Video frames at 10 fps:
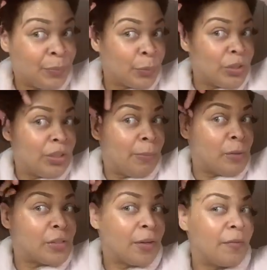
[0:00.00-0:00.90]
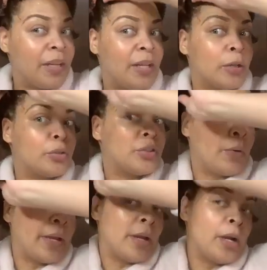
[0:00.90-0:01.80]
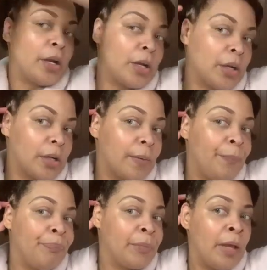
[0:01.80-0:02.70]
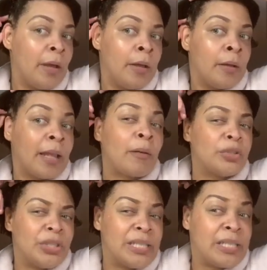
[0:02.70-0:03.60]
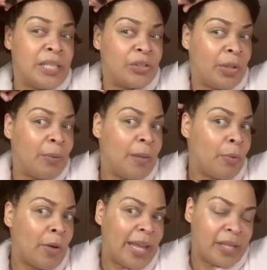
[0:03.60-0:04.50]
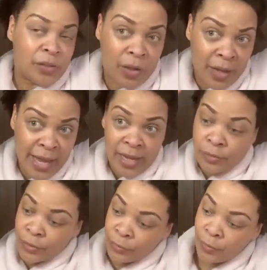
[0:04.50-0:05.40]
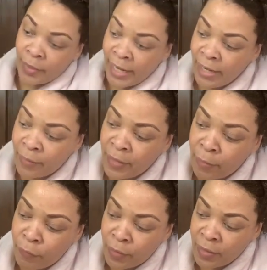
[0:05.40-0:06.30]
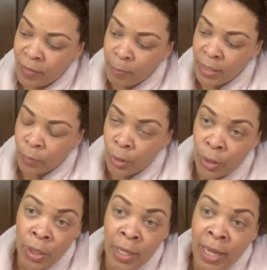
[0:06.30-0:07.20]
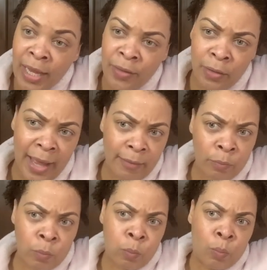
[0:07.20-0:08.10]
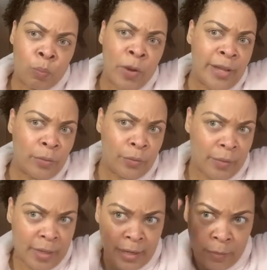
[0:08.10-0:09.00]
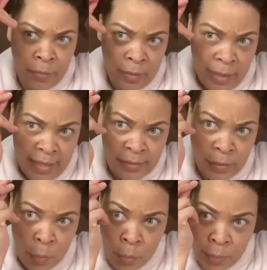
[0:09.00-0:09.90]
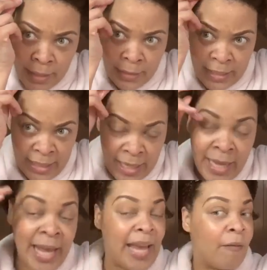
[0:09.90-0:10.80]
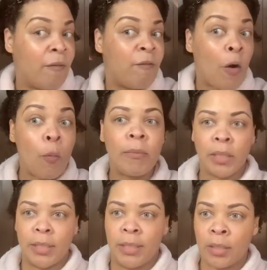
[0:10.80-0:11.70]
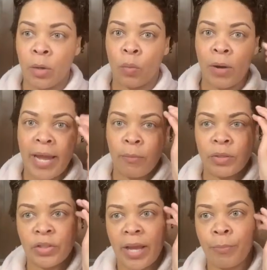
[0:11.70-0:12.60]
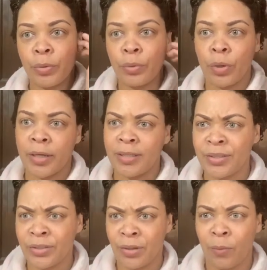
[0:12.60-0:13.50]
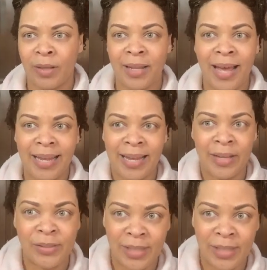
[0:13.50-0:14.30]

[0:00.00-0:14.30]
when she posts her video showing her, like when she's teaching people hands-on how to do their hair, and they're in front of the mirror and they're like breaking through their hair like so quickly and foamily, right, with shampoo or conditioner or whatnot. And I used to